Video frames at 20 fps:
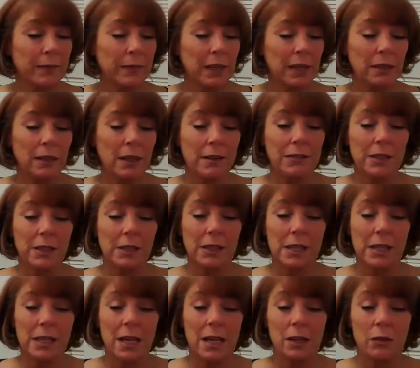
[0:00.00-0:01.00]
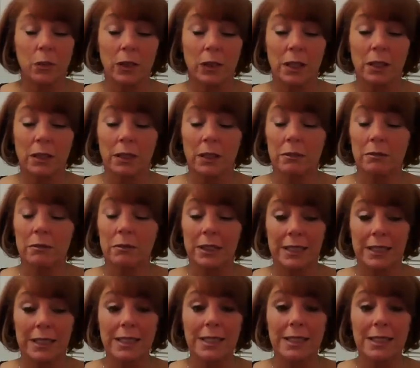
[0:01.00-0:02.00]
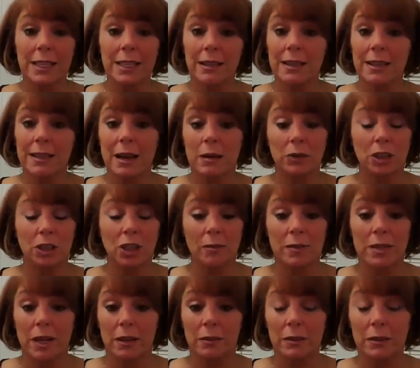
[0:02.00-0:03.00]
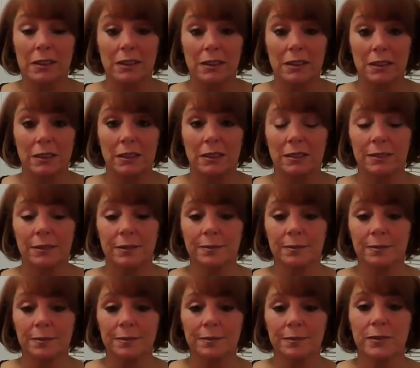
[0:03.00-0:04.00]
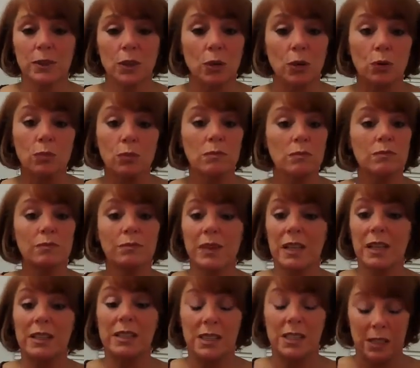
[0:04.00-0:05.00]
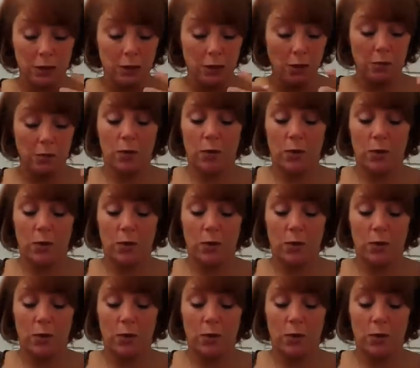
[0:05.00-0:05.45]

and lovingly and willingly releasing that which I'm done with. No, in the 0 point,